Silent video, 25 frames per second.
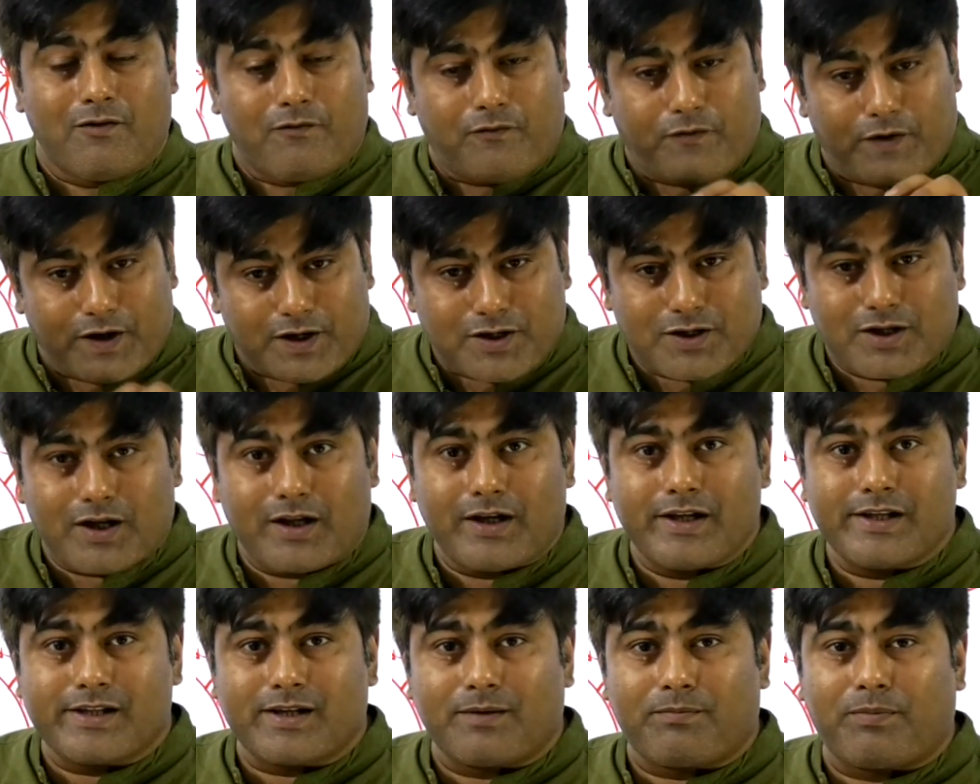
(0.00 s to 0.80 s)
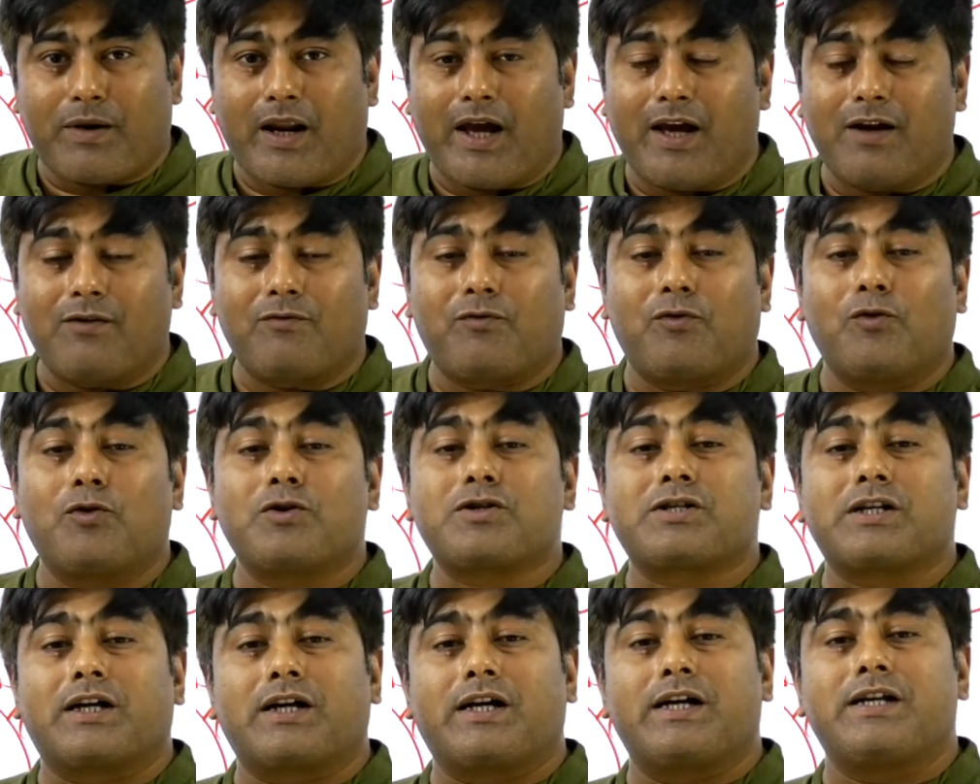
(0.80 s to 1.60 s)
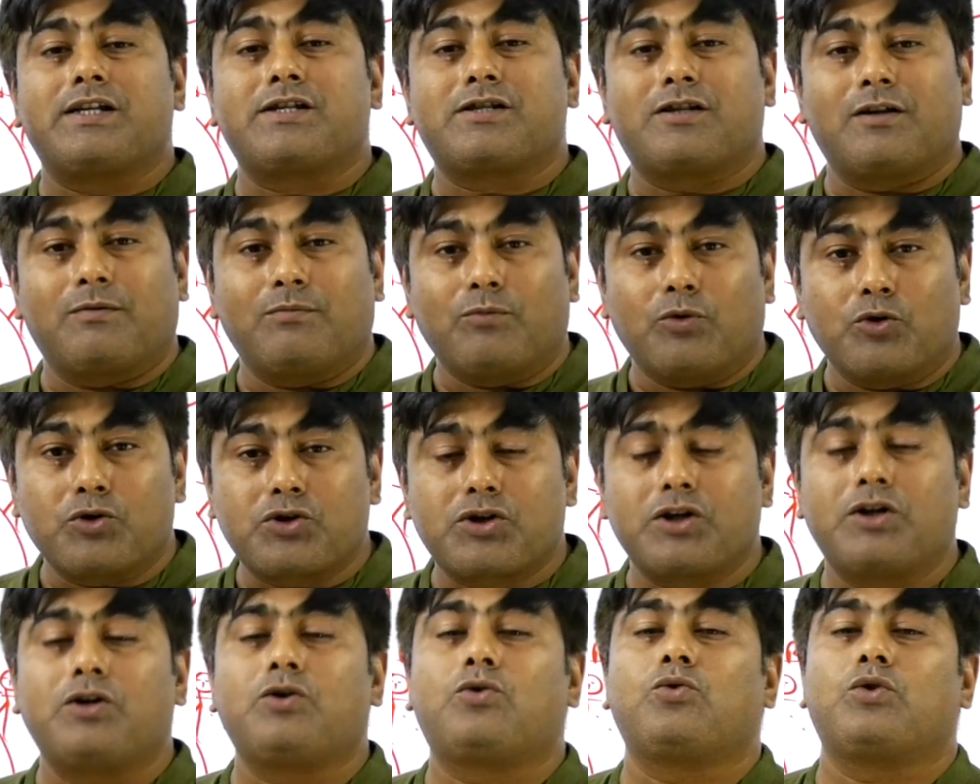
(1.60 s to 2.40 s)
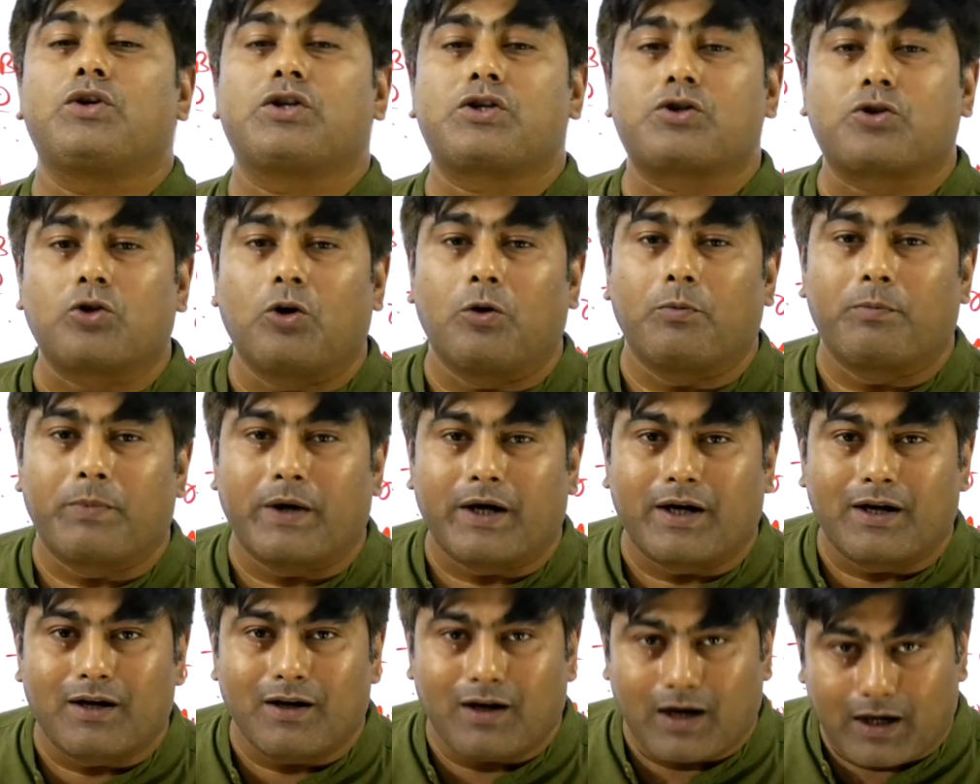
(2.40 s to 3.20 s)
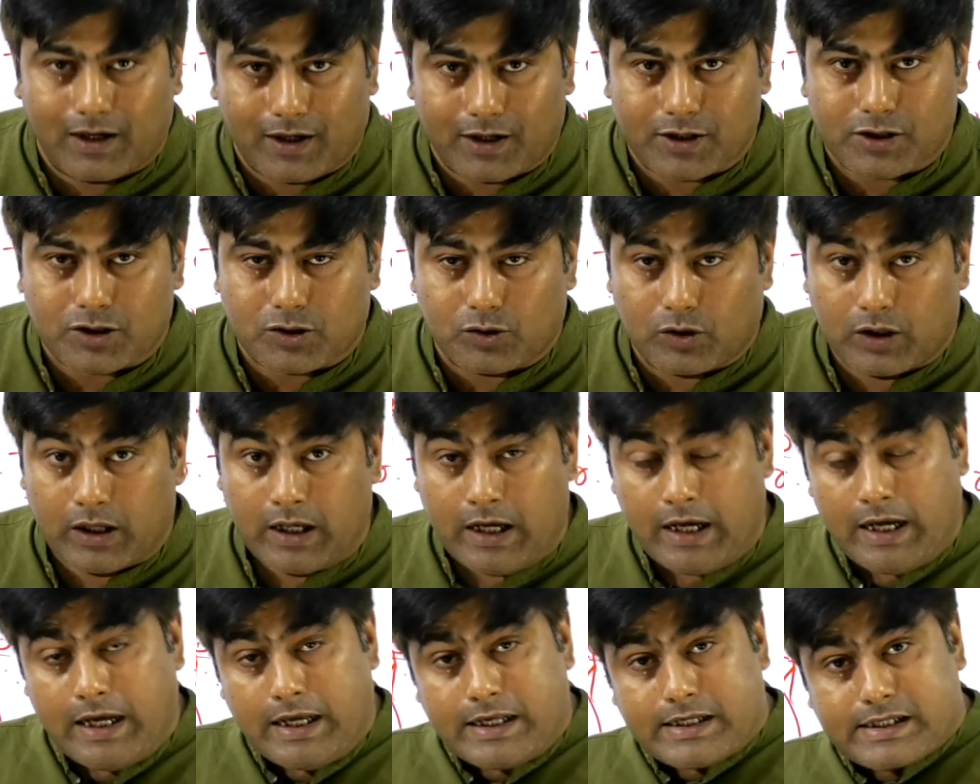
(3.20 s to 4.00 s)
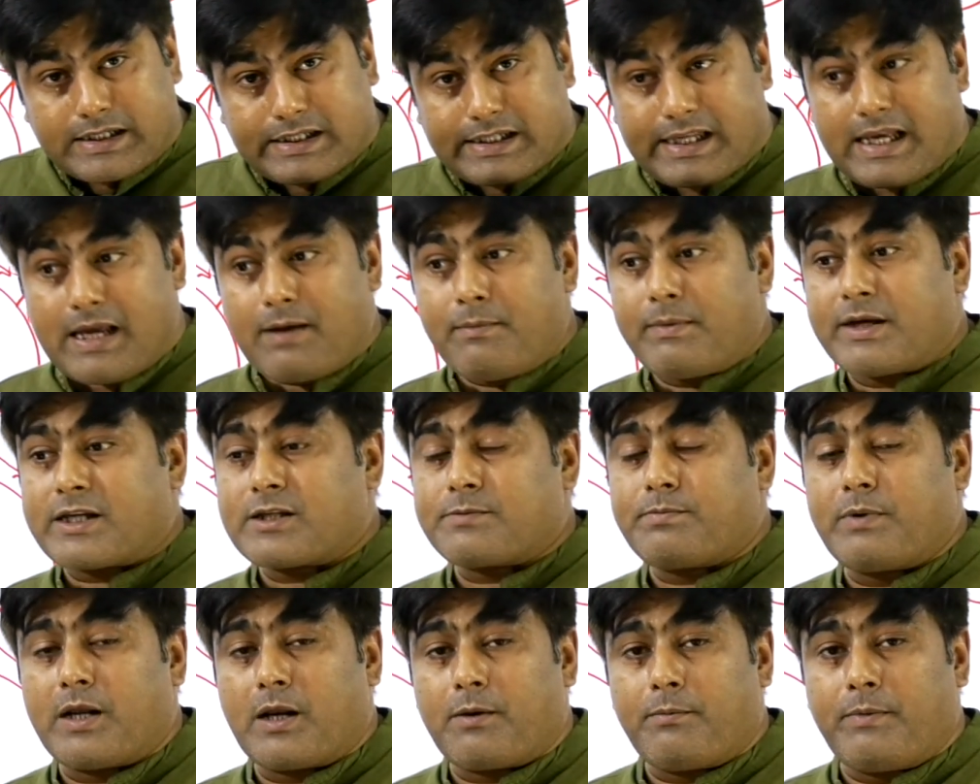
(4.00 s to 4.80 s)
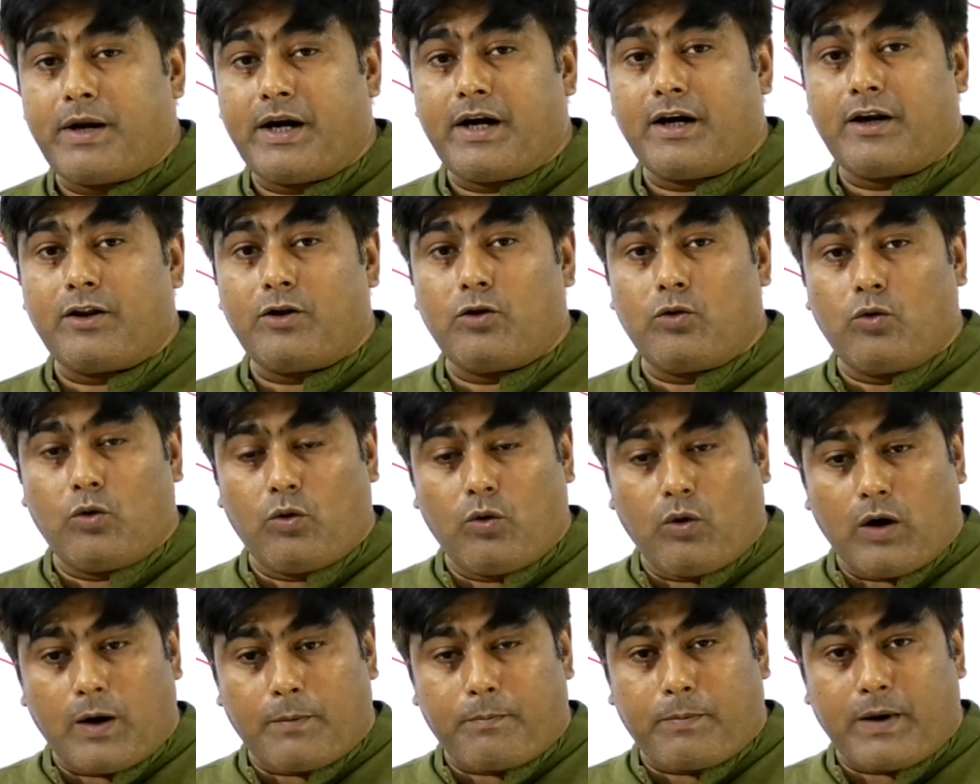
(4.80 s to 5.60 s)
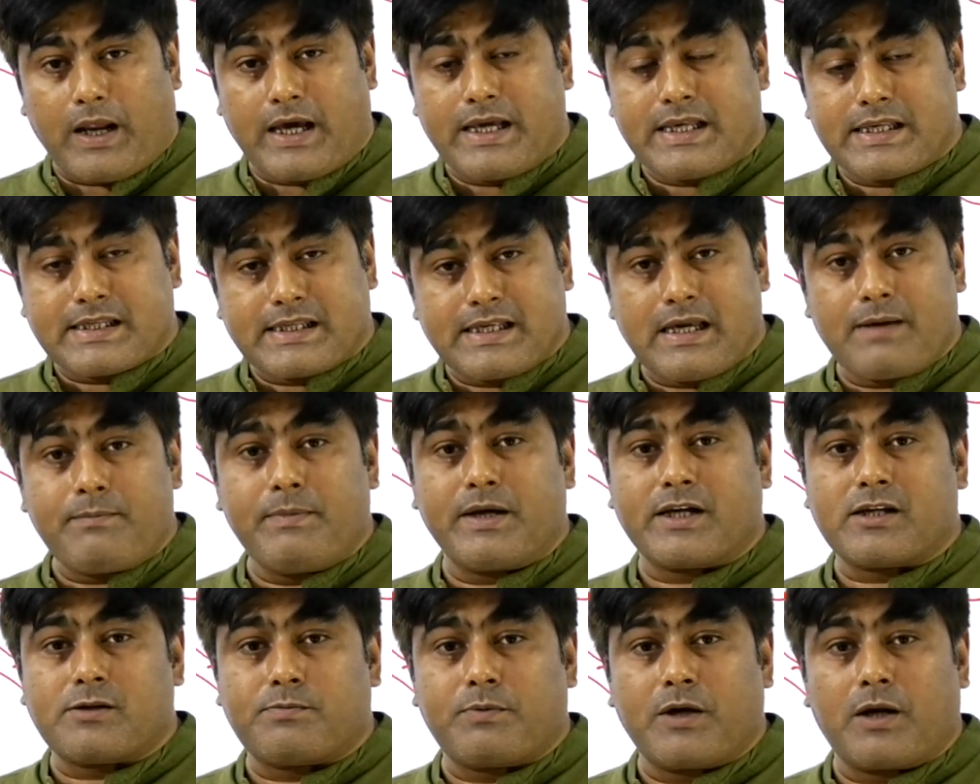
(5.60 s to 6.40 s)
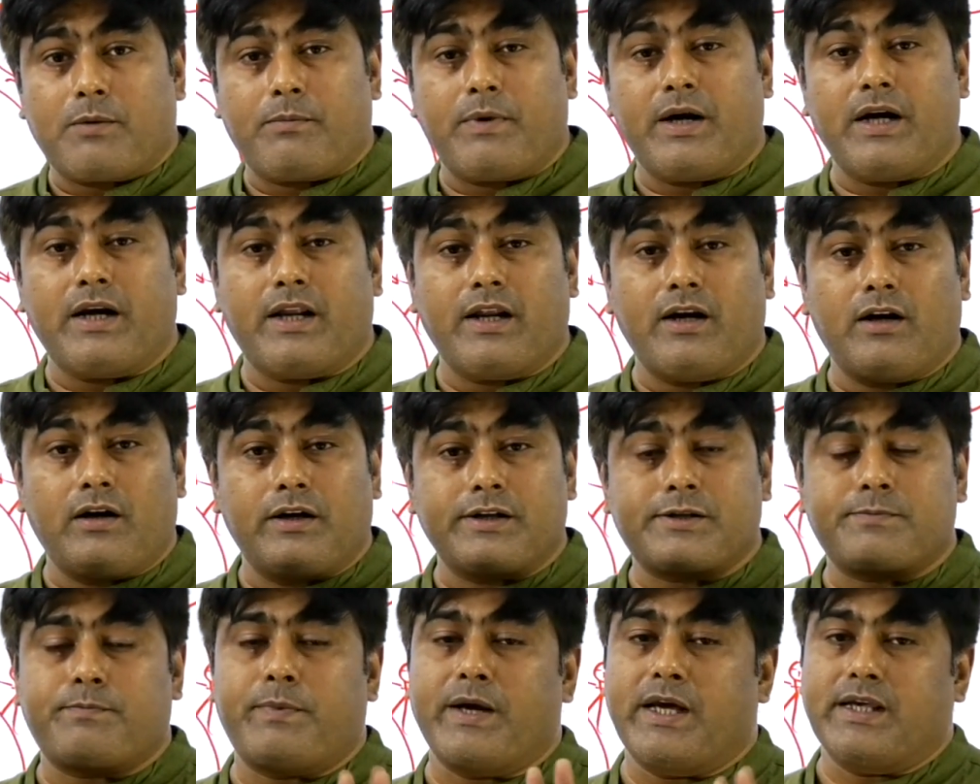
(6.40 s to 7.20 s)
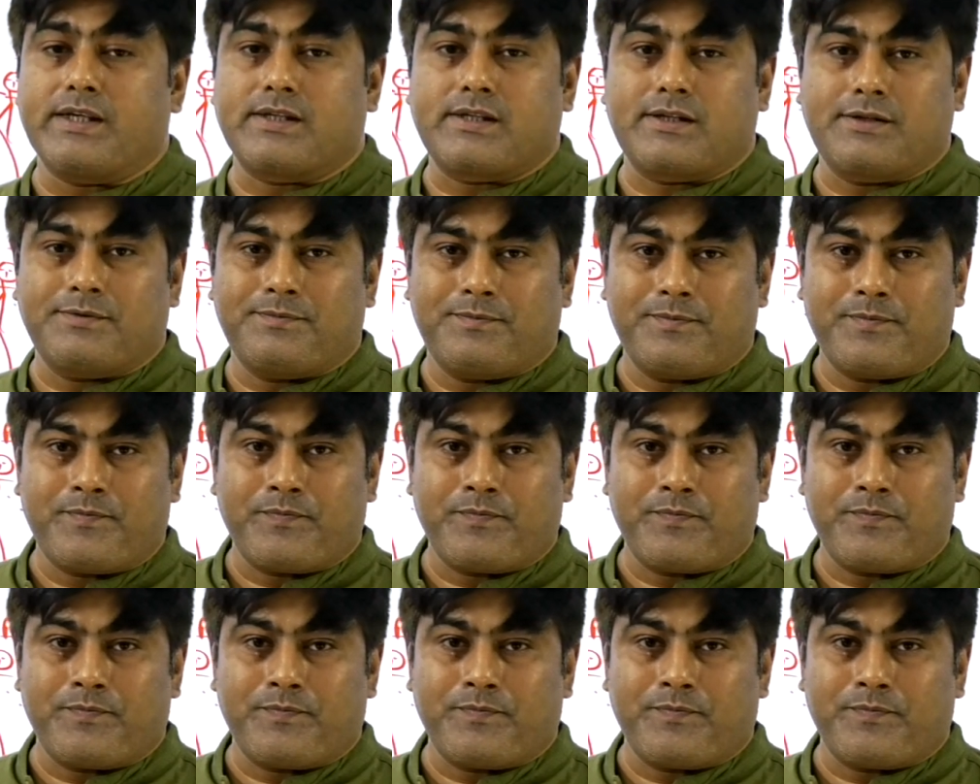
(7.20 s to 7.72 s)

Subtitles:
Friction is applying force against the motion to stop it. Understood? Same experiment in space.